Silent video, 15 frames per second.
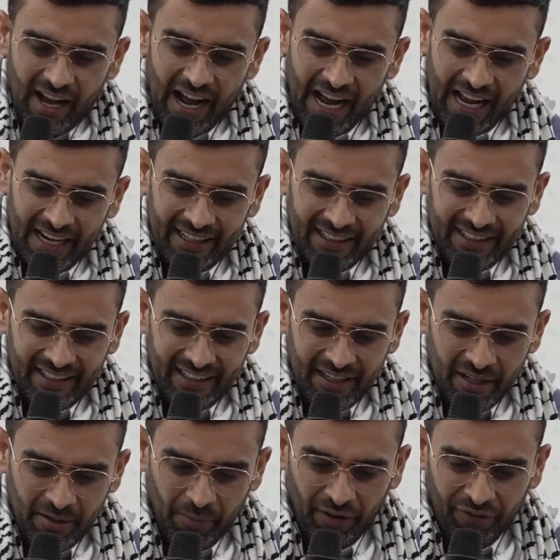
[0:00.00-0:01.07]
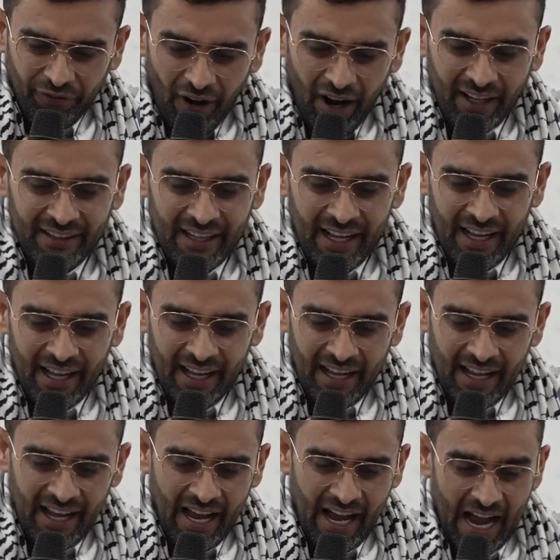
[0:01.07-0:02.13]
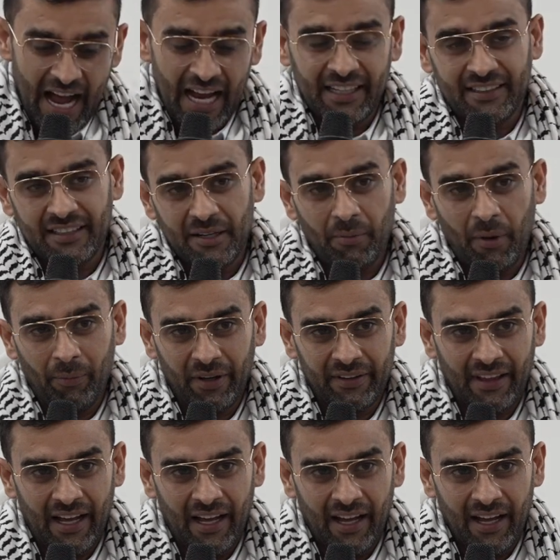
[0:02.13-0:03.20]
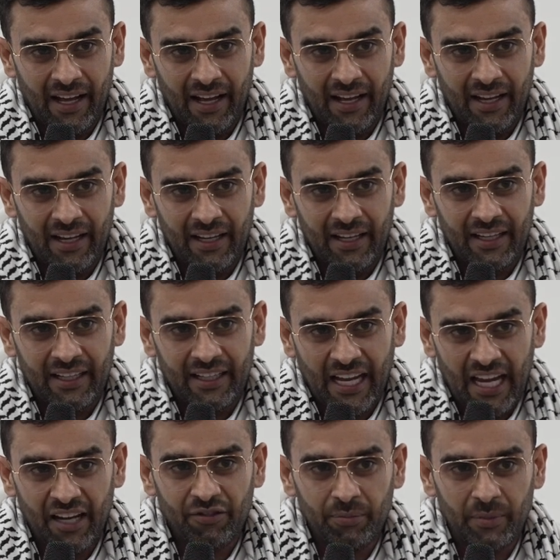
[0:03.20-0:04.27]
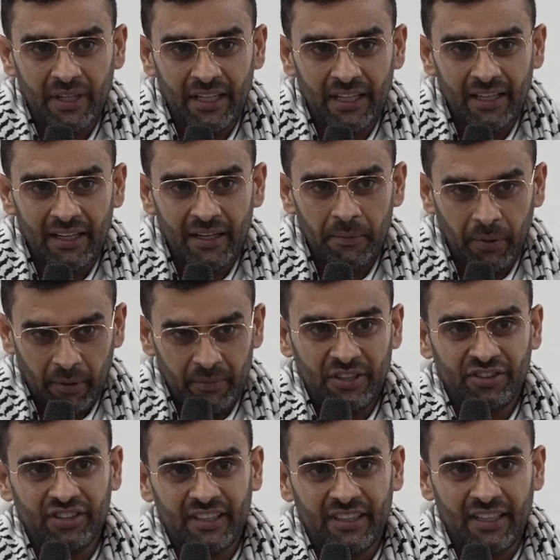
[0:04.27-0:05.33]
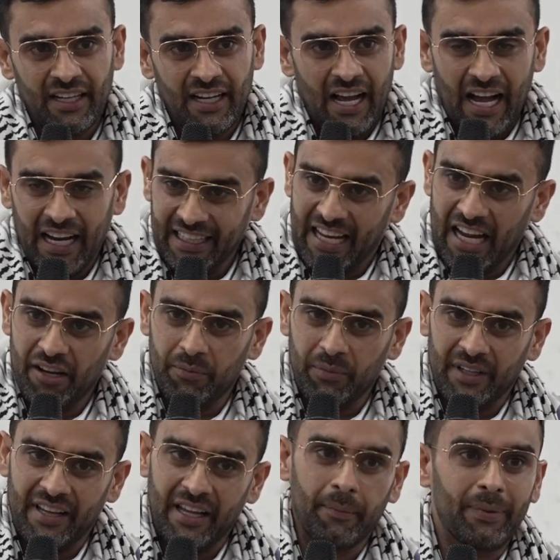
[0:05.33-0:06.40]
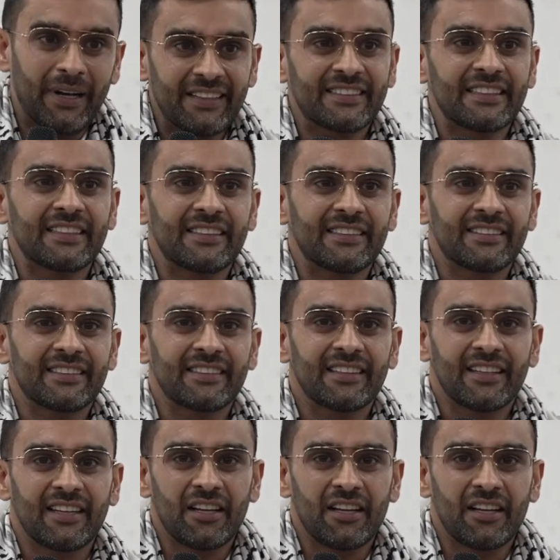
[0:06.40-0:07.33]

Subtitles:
And my father and my mother gave me permission and gave me their blessings.